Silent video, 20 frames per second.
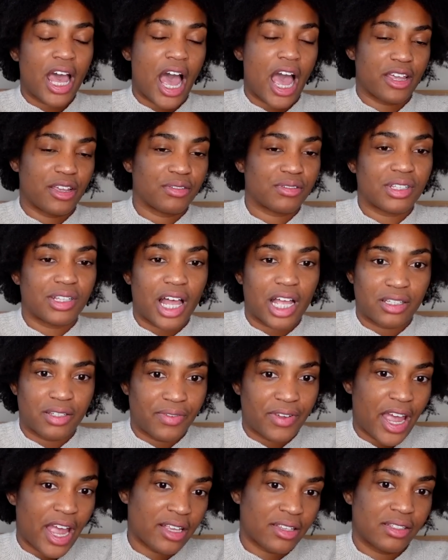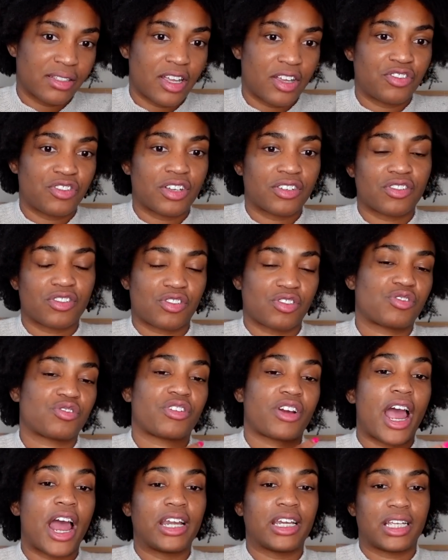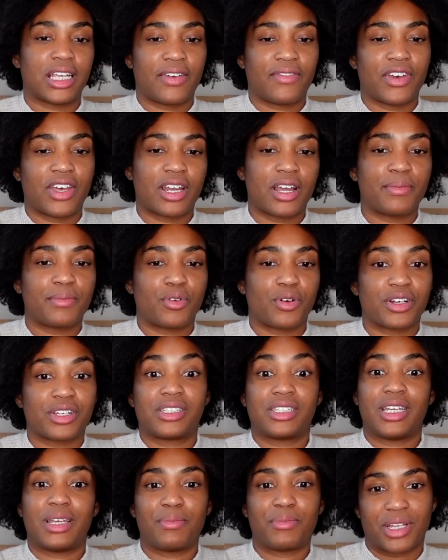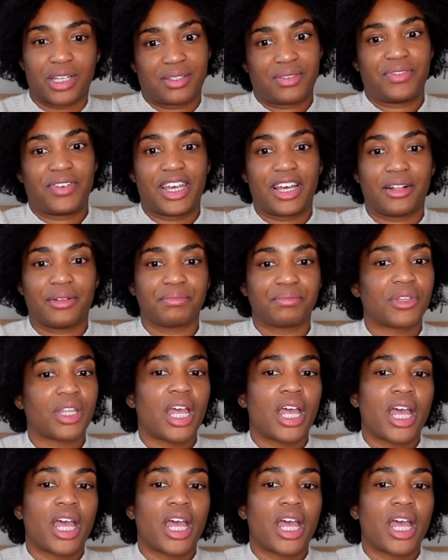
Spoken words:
I used lots of hand stitching to just try and give it a more seamless feel.